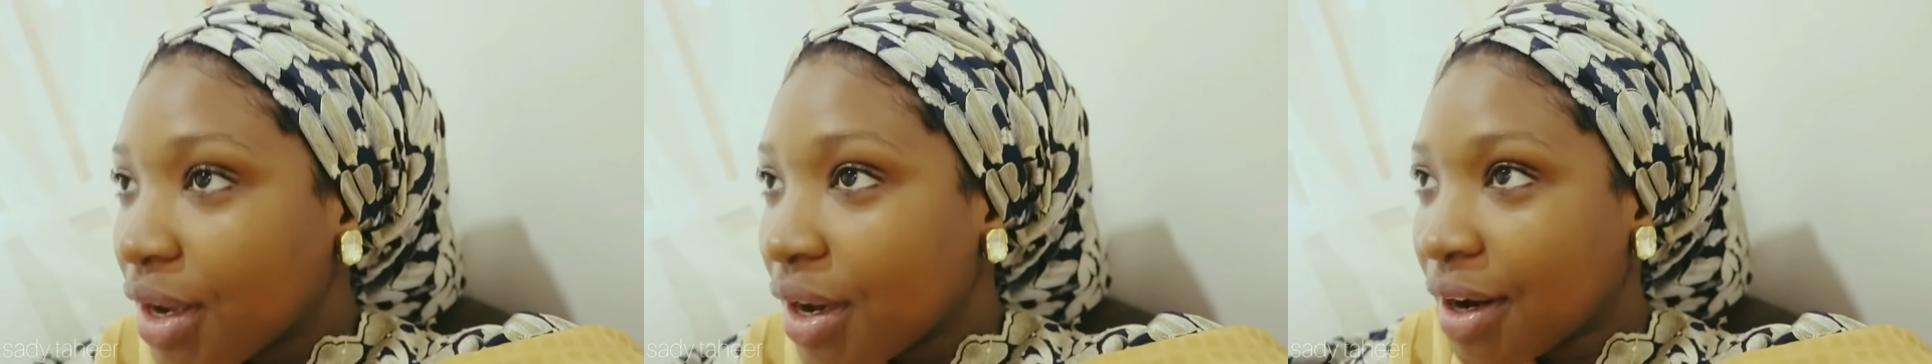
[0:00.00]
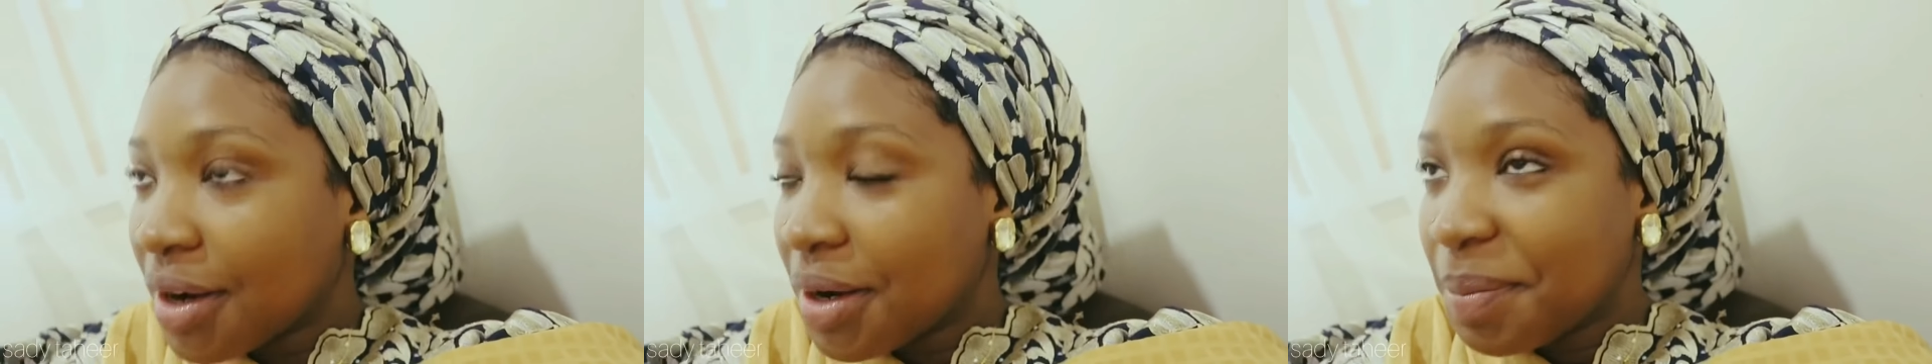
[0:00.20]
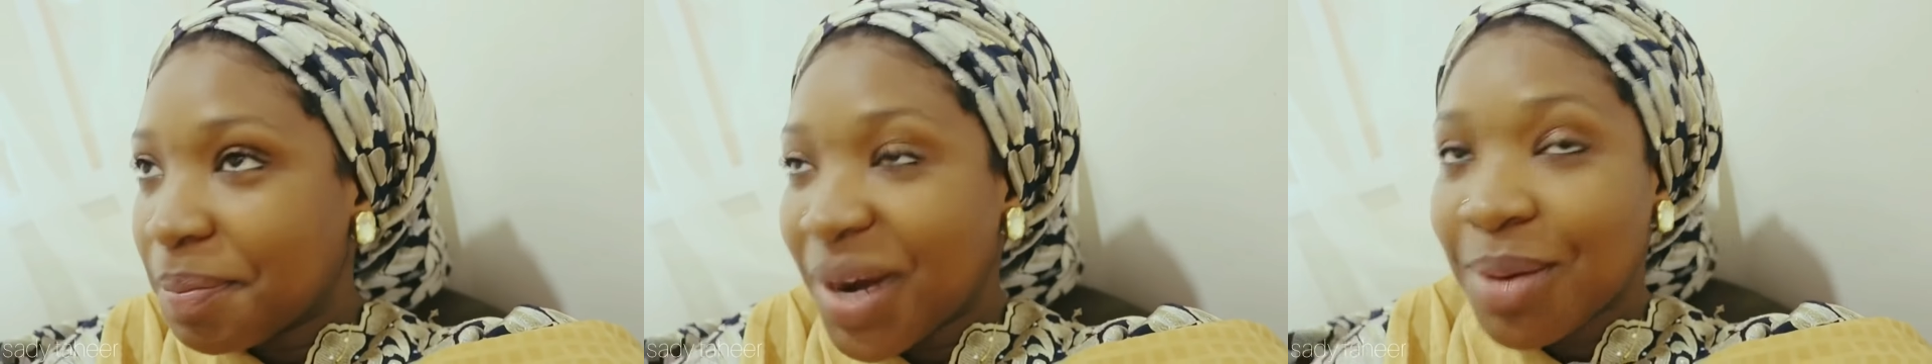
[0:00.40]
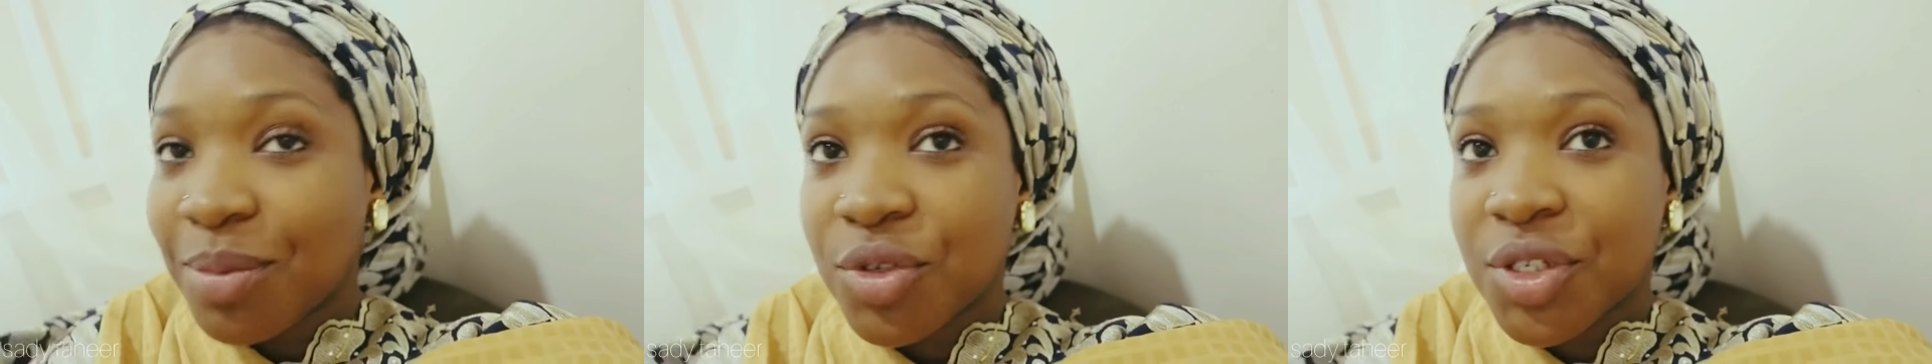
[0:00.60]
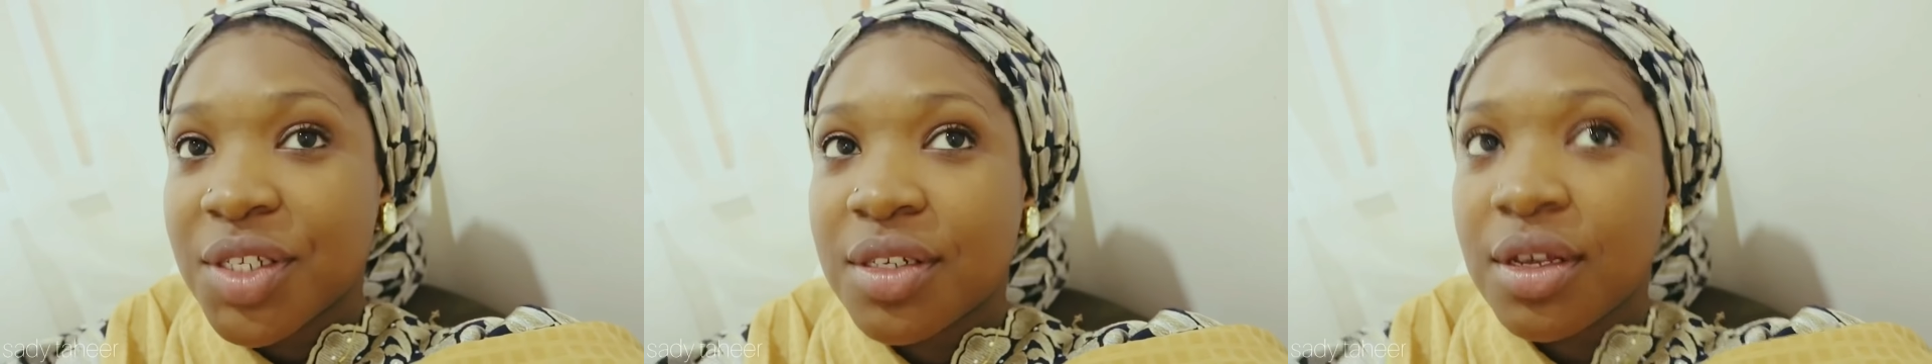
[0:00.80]

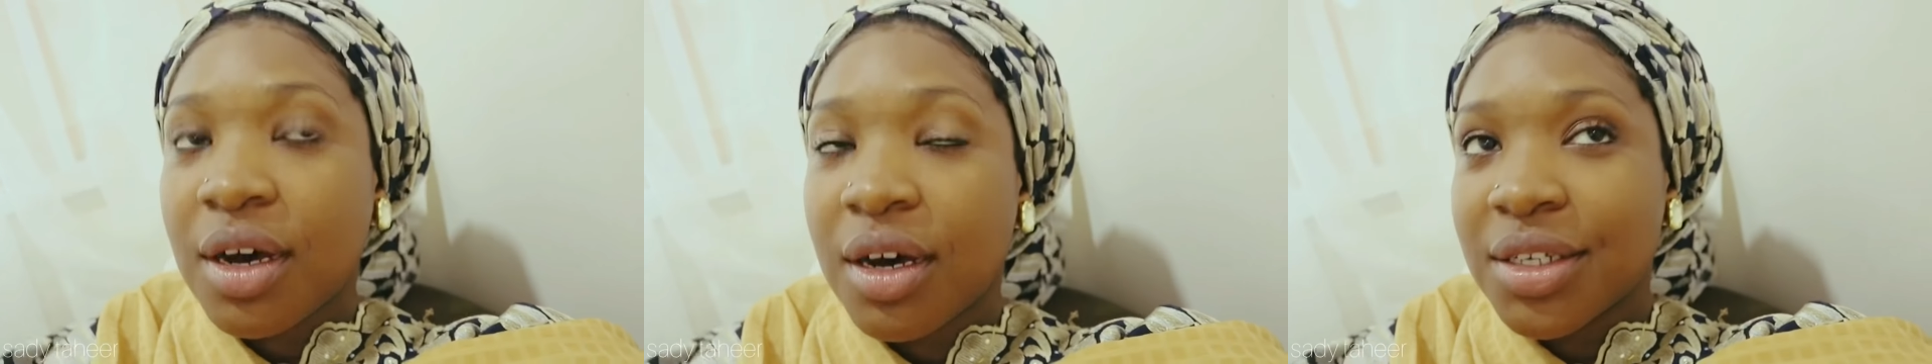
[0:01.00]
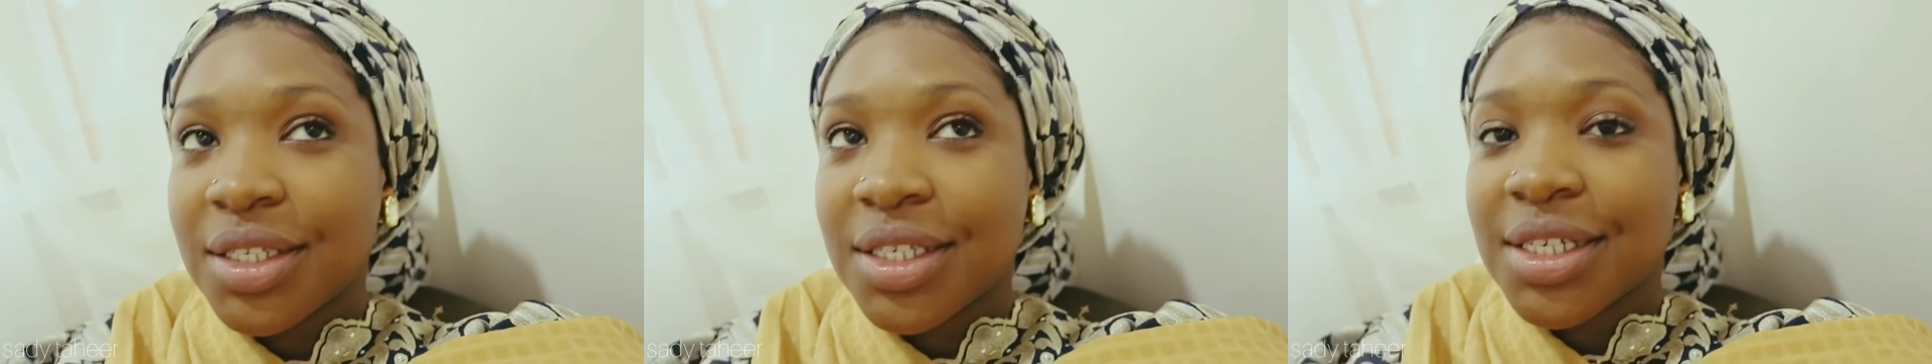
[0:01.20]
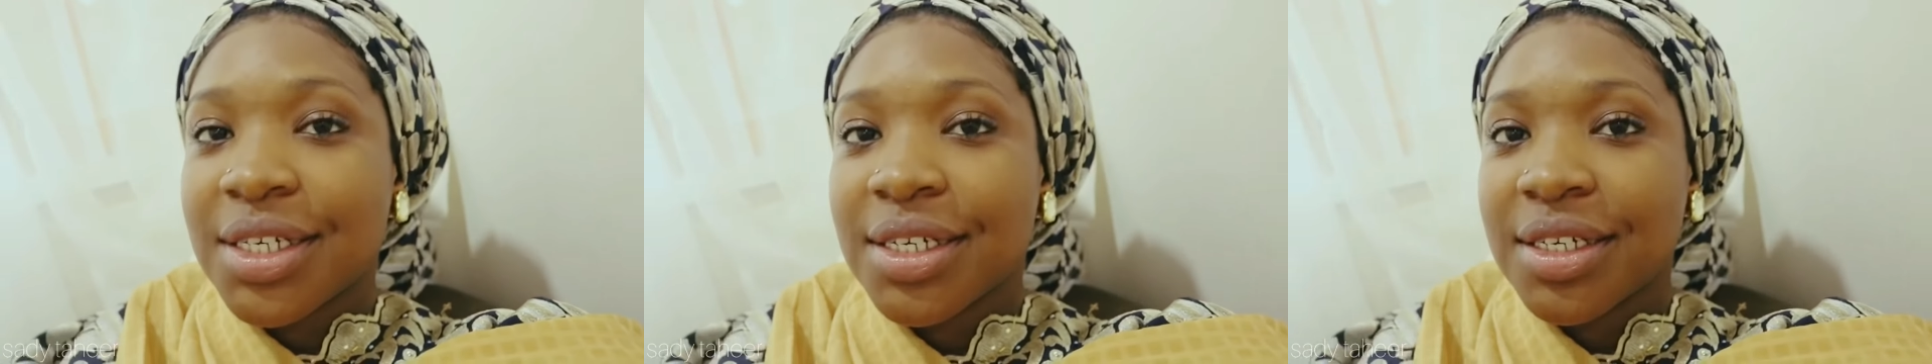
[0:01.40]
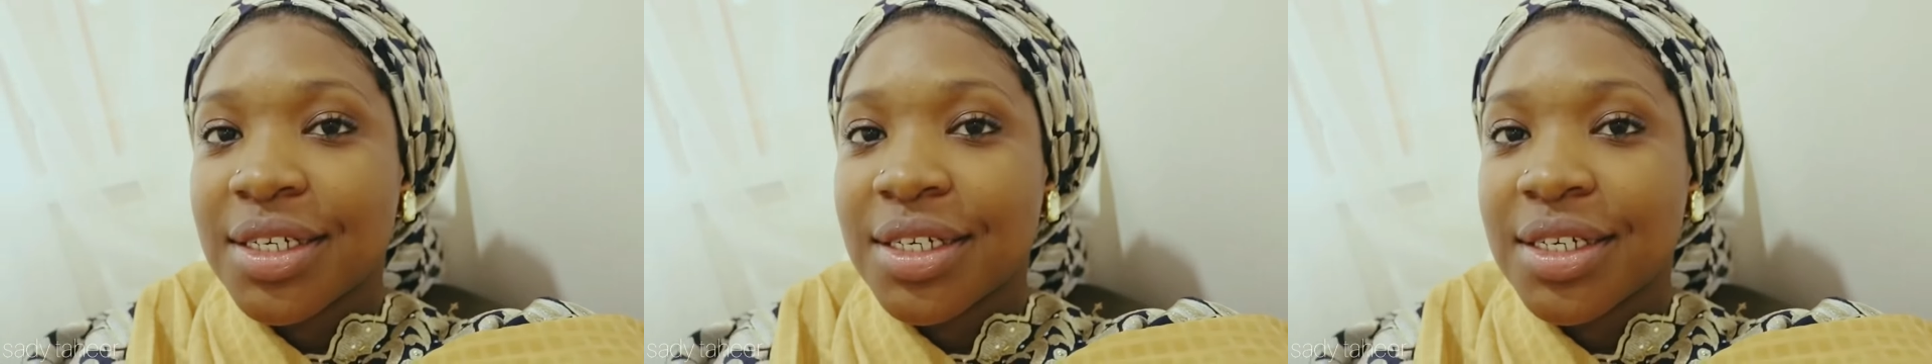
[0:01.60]
Mahmood's aunt.